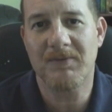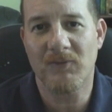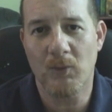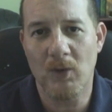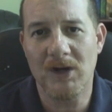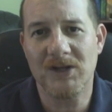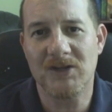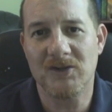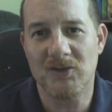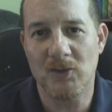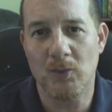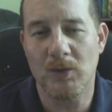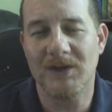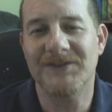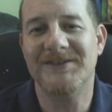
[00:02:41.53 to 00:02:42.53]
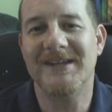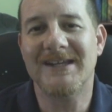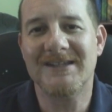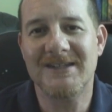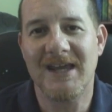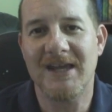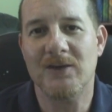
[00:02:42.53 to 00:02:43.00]
of work you do will
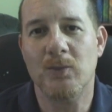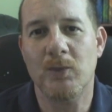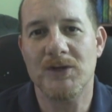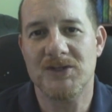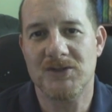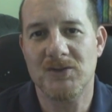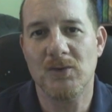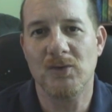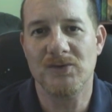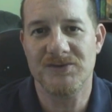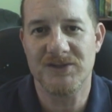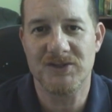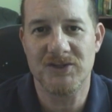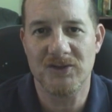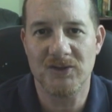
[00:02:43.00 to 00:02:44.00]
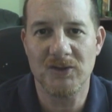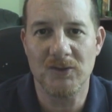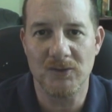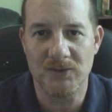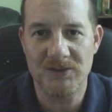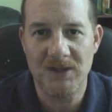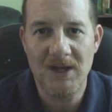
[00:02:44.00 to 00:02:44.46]
dictate which tools that you
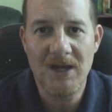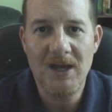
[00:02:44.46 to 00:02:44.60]
use.